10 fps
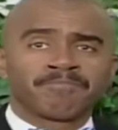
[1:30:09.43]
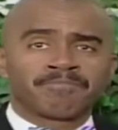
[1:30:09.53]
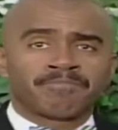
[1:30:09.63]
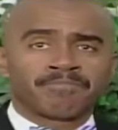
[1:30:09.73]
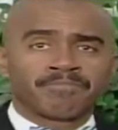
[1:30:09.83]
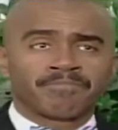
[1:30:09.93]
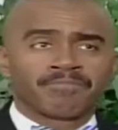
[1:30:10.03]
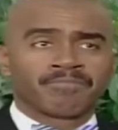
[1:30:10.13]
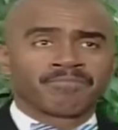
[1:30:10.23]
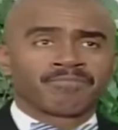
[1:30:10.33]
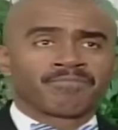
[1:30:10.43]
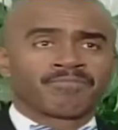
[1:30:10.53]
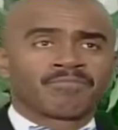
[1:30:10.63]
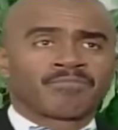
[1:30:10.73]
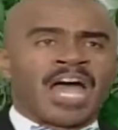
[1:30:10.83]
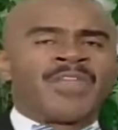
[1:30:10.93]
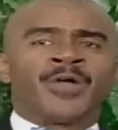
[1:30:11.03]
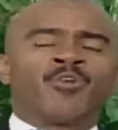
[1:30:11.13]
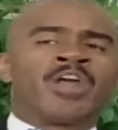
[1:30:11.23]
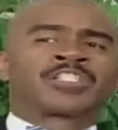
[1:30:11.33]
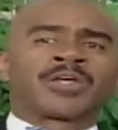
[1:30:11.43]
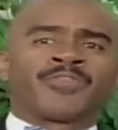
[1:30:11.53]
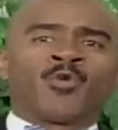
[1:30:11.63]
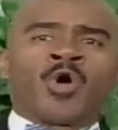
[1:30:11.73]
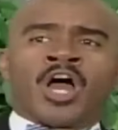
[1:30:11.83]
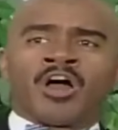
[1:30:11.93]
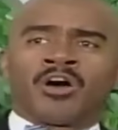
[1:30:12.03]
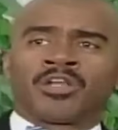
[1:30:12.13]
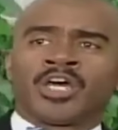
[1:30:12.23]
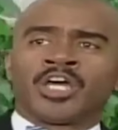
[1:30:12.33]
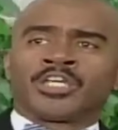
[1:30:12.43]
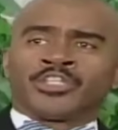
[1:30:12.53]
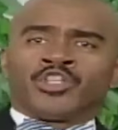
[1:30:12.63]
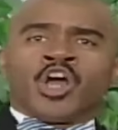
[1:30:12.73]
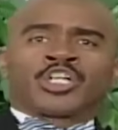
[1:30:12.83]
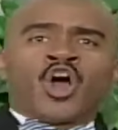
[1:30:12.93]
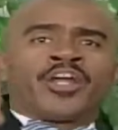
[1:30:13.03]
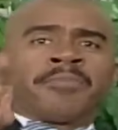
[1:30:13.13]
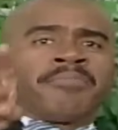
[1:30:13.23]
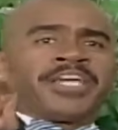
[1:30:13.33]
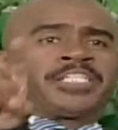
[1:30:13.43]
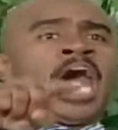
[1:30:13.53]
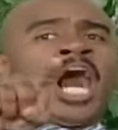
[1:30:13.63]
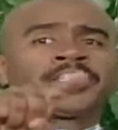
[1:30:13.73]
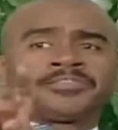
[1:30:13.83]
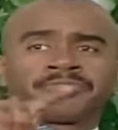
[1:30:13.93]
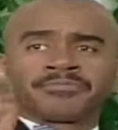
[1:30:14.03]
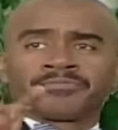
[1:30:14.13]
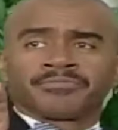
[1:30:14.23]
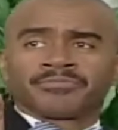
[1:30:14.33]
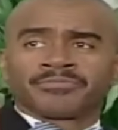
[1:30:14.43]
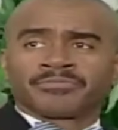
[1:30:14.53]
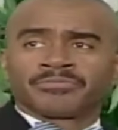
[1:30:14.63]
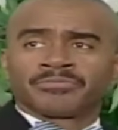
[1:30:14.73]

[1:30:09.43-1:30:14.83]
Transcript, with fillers: That's right. And the rest of the world. Of the you're going to meet God. Yeah.